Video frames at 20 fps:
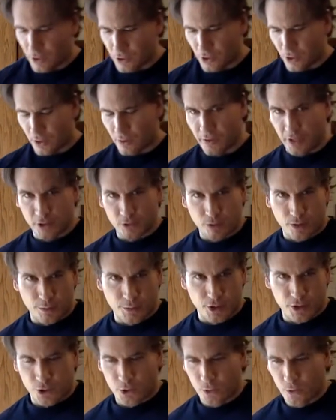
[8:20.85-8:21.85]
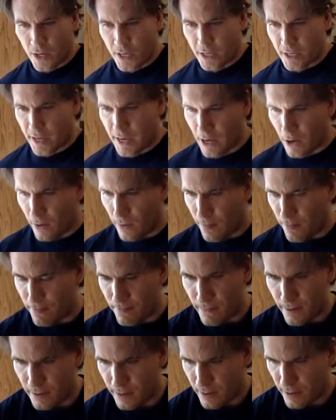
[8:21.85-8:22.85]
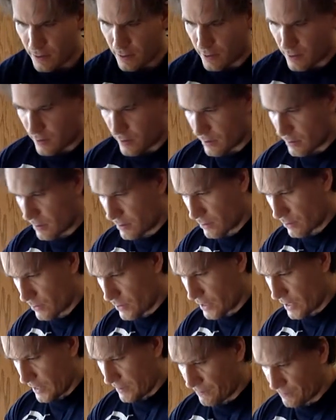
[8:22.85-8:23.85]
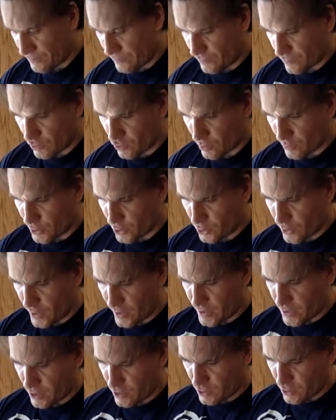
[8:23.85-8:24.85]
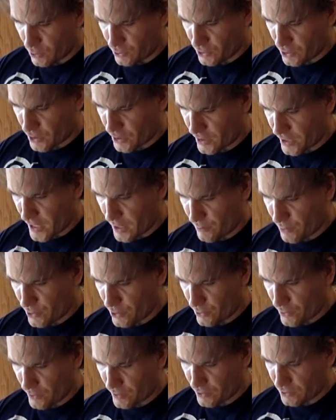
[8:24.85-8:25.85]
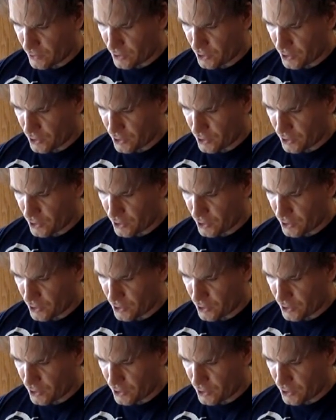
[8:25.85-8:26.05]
So that's what I'm going to do right now. Okay. So I'm going to try to get close to the camera doing this.